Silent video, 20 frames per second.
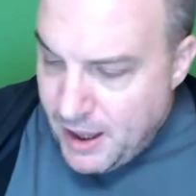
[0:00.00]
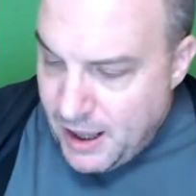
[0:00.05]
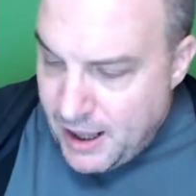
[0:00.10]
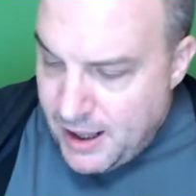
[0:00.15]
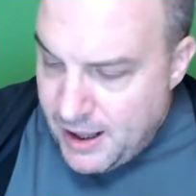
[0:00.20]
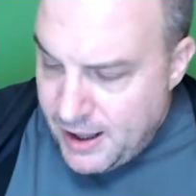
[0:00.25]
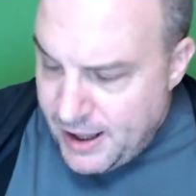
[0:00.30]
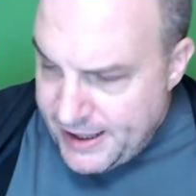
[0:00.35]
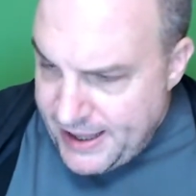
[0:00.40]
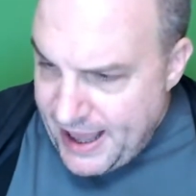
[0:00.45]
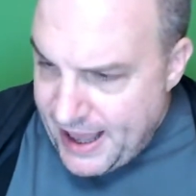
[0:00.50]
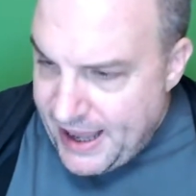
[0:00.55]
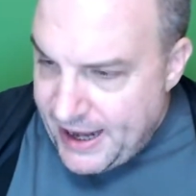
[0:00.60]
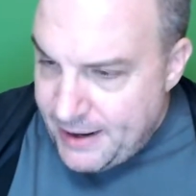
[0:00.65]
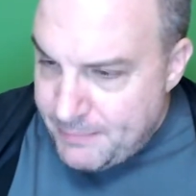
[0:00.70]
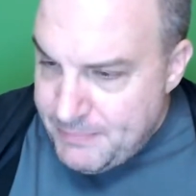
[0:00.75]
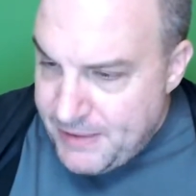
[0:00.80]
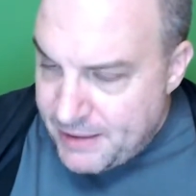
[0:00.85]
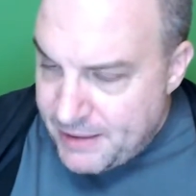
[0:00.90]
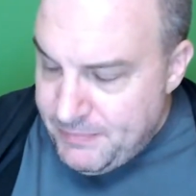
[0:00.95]

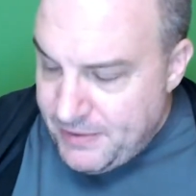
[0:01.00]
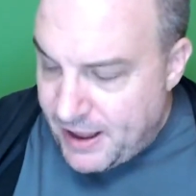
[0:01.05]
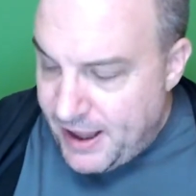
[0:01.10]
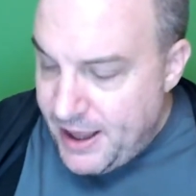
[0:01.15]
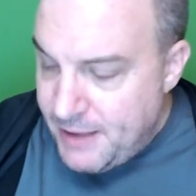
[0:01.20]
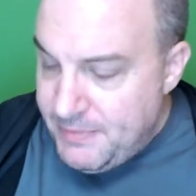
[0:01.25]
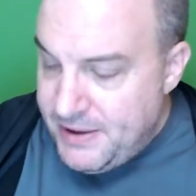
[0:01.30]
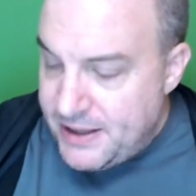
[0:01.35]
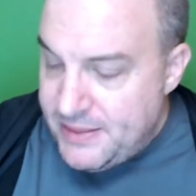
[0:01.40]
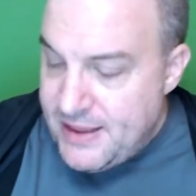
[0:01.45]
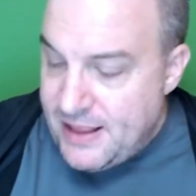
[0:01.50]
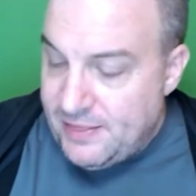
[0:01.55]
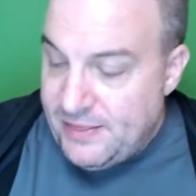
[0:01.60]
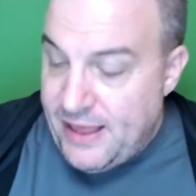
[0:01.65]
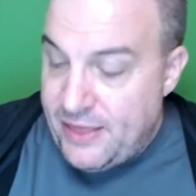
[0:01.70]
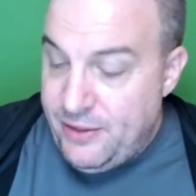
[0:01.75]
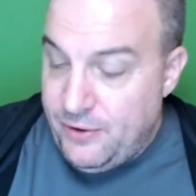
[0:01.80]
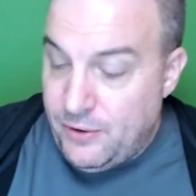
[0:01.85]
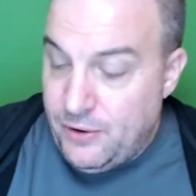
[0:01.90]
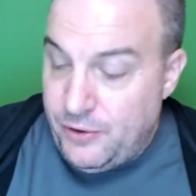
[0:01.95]
And I am getting that
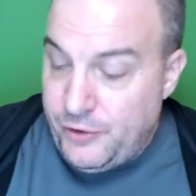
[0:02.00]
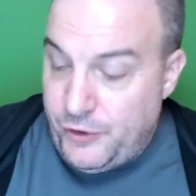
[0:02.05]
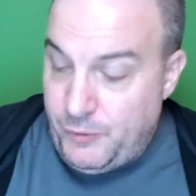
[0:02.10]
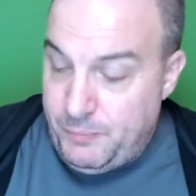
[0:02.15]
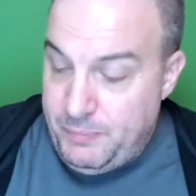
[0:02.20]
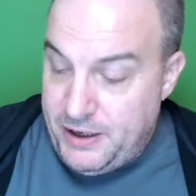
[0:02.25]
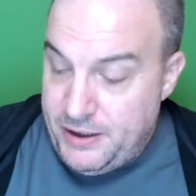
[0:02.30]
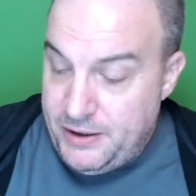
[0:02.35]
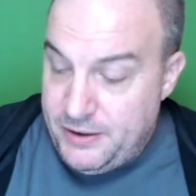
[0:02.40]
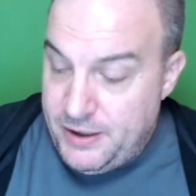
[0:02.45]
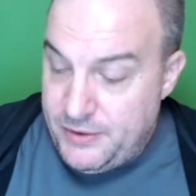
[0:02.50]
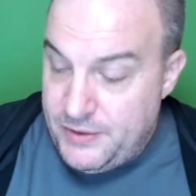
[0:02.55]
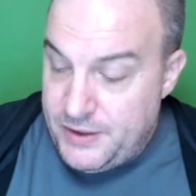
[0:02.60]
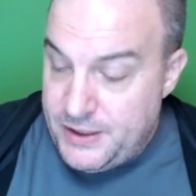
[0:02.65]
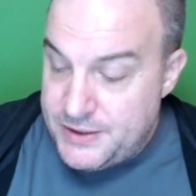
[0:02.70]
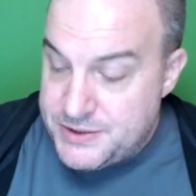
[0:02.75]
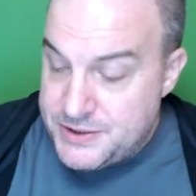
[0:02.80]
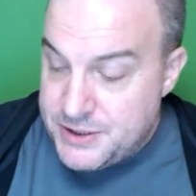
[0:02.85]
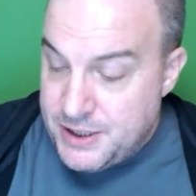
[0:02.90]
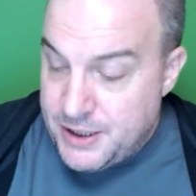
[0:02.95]
leather a little bit in
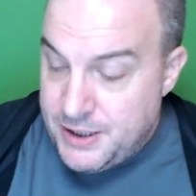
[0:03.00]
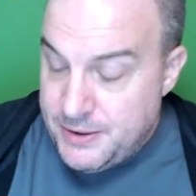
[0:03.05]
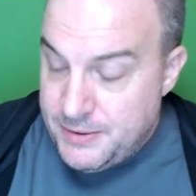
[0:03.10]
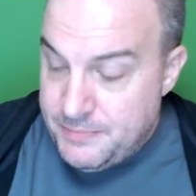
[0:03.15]
this,